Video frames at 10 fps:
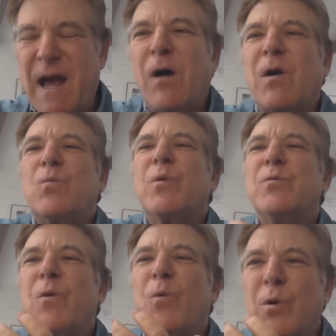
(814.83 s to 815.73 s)
How can we
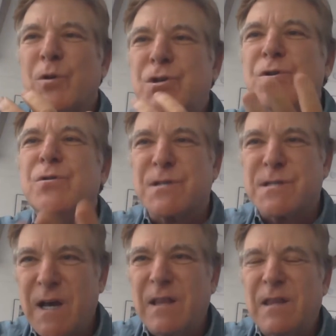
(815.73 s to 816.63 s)

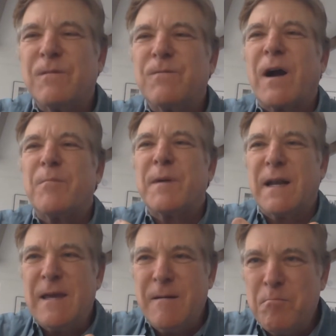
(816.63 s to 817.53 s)
reduce the
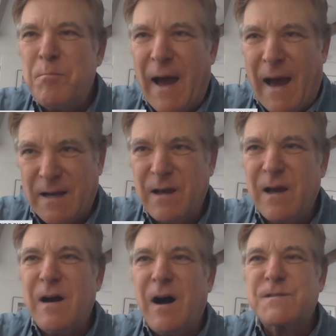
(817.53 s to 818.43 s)
environmental impact
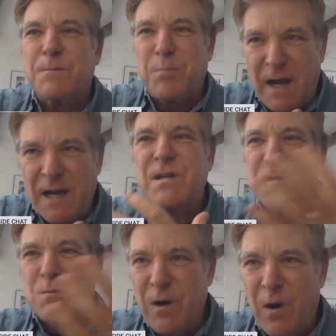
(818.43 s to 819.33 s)
of supply chain?
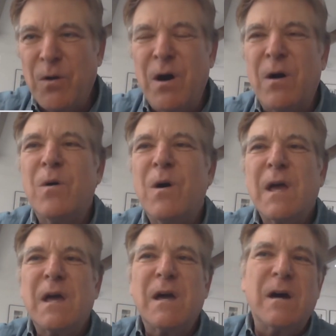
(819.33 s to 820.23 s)
As we all know,
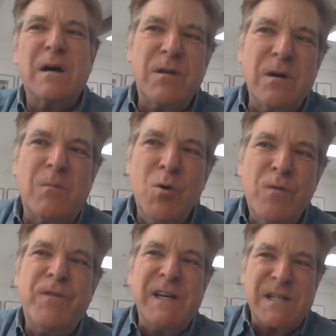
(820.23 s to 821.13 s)

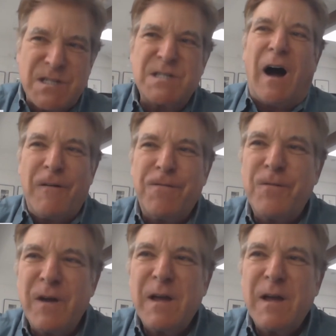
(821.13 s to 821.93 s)
moving stuff